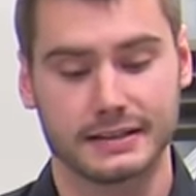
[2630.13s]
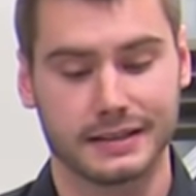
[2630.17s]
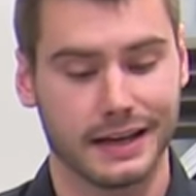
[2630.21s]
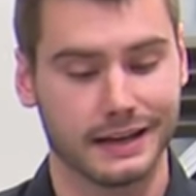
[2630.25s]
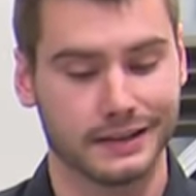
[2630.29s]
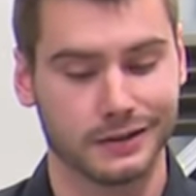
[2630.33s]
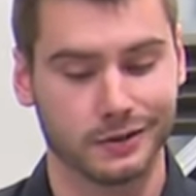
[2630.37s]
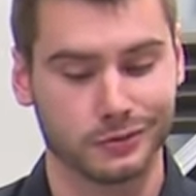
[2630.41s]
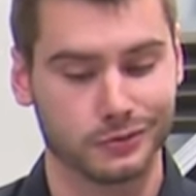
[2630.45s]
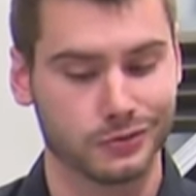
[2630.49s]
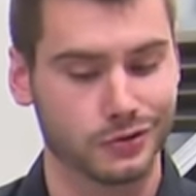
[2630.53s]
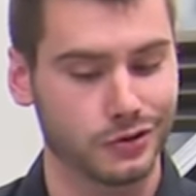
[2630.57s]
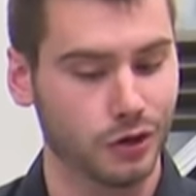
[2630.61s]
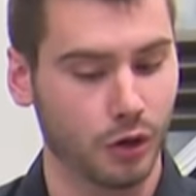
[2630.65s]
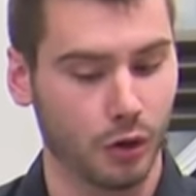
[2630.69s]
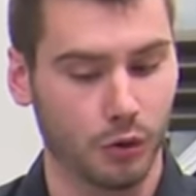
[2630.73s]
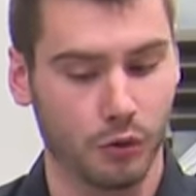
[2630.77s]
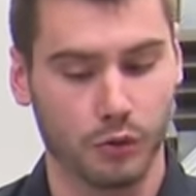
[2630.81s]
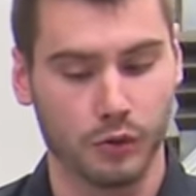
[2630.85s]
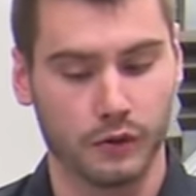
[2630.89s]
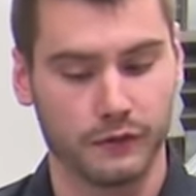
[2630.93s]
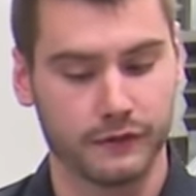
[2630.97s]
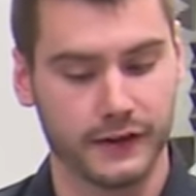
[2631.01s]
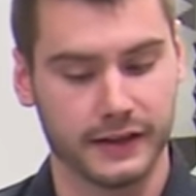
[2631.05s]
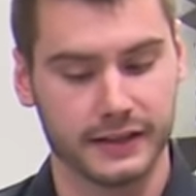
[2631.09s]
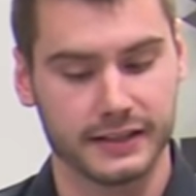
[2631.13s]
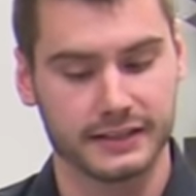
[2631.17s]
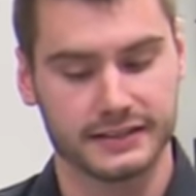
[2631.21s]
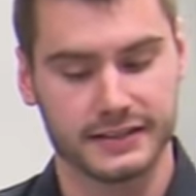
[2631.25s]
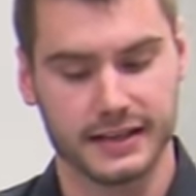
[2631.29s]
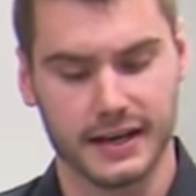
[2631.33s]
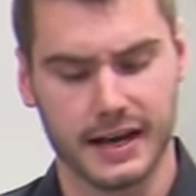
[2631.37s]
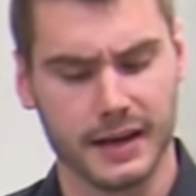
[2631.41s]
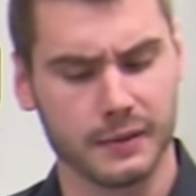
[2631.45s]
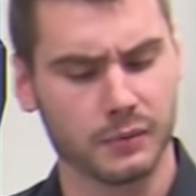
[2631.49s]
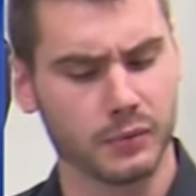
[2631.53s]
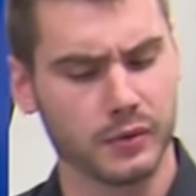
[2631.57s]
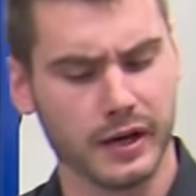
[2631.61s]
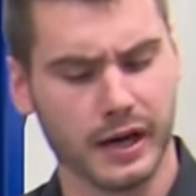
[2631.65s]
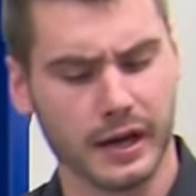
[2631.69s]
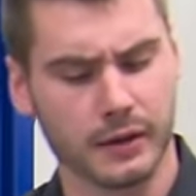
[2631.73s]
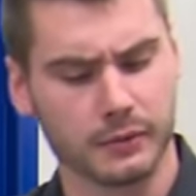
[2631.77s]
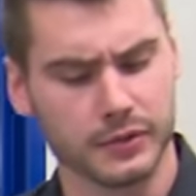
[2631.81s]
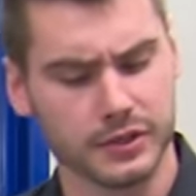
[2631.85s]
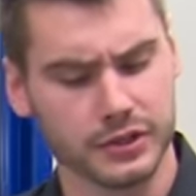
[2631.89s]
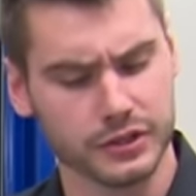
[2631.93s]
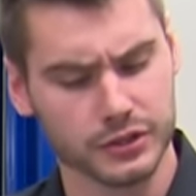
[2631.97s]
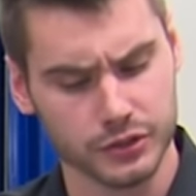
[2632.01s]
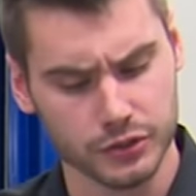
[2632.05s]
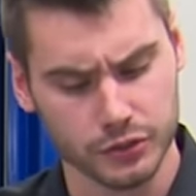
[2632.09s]
I don't know of any time when I
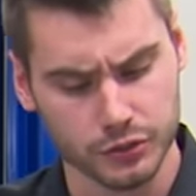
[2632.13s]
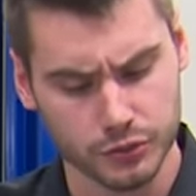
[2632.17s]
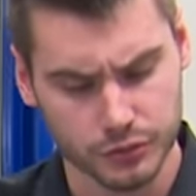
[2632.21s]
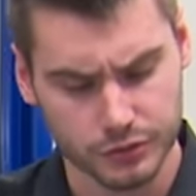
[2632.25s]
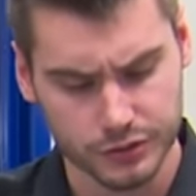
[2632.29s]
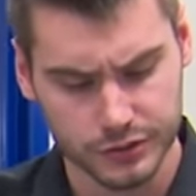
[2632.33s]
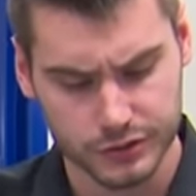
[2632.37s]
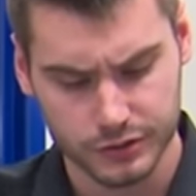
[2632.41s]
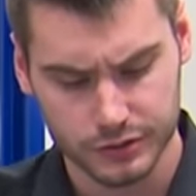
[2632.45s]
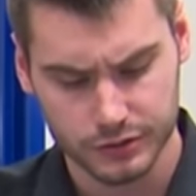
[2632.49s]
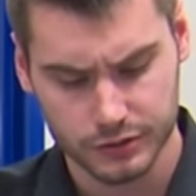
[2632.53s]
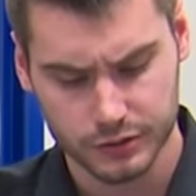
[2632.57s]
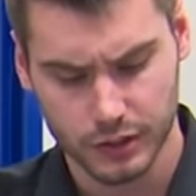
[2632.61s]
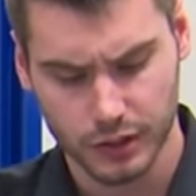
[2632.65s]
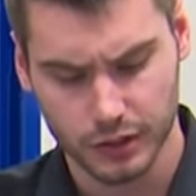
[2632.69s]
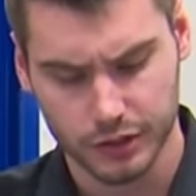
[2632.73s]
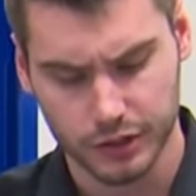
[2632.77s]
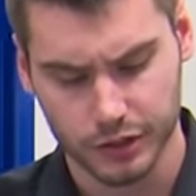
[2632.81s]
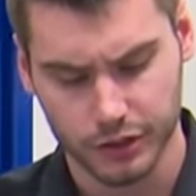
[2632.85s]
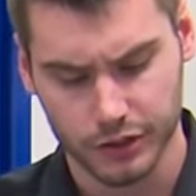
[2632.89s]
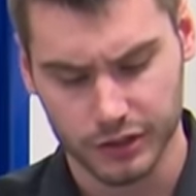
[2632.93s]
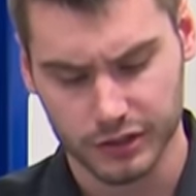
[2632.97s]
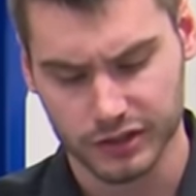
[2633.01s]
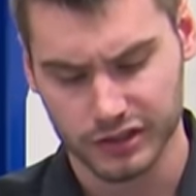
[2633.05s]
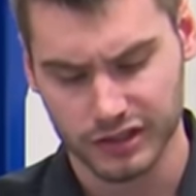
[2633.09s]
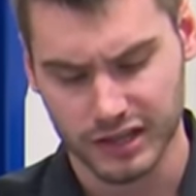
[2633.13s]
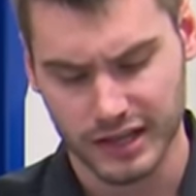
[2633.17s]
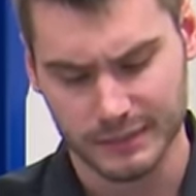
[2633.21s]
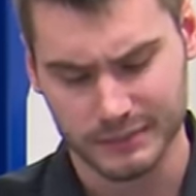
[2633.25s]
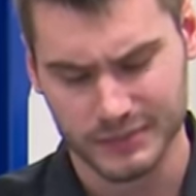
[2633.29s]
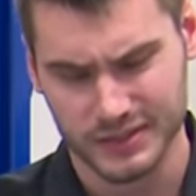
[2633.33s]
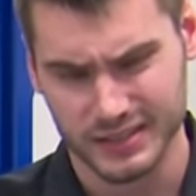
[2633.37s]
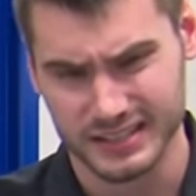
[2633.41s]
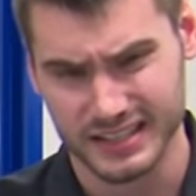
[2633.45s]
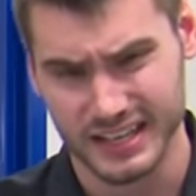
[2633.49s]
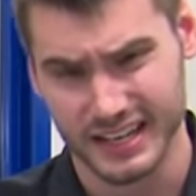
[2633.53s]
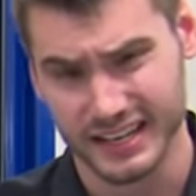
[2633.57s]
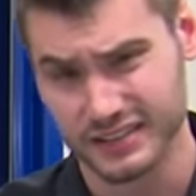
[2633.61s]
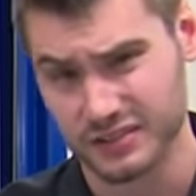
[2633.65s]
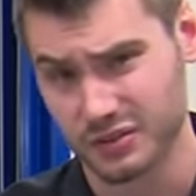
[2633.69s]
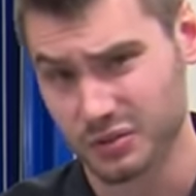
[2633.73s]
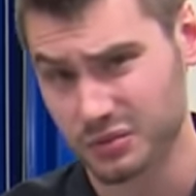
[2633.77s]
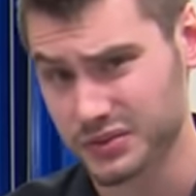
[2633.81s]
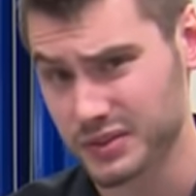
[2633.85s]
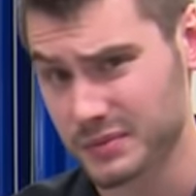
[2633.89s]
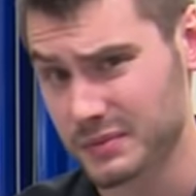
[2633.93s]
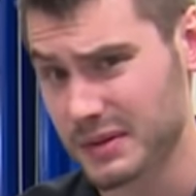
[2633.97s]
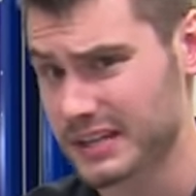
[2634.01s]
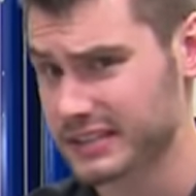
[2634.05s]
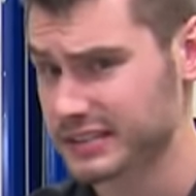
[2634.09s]
would use a current clamp to diagnose
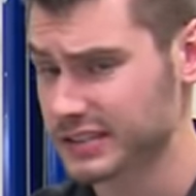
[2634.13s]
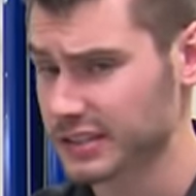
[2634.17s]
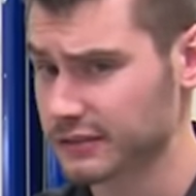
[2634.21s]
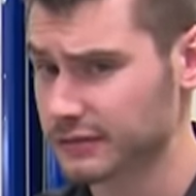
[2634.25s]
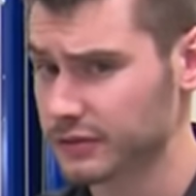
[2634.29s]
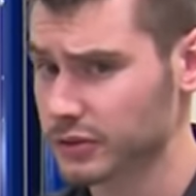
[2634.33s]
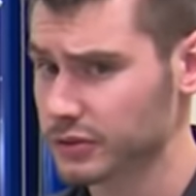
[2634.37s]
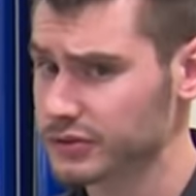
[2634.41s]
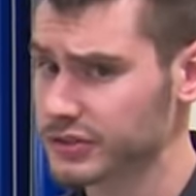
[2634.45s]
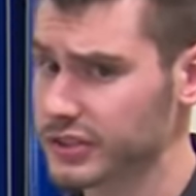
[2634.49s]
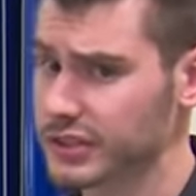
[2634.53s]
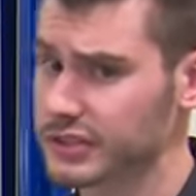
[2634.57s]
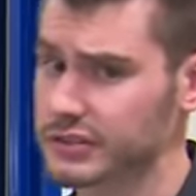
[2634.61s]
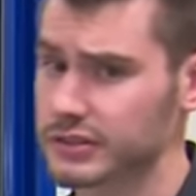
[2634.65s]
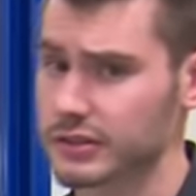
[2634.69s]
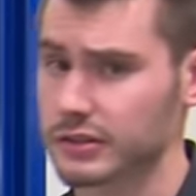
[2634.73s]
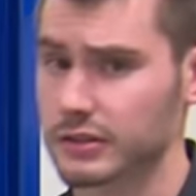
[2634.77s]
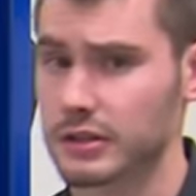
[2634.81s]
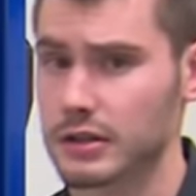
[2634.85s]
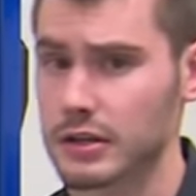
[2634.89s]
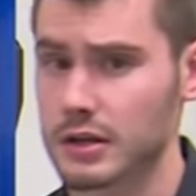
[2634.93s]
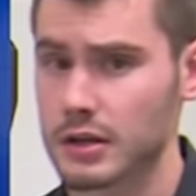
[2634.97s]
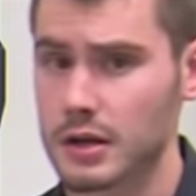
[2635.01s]
a mass airflow sensor,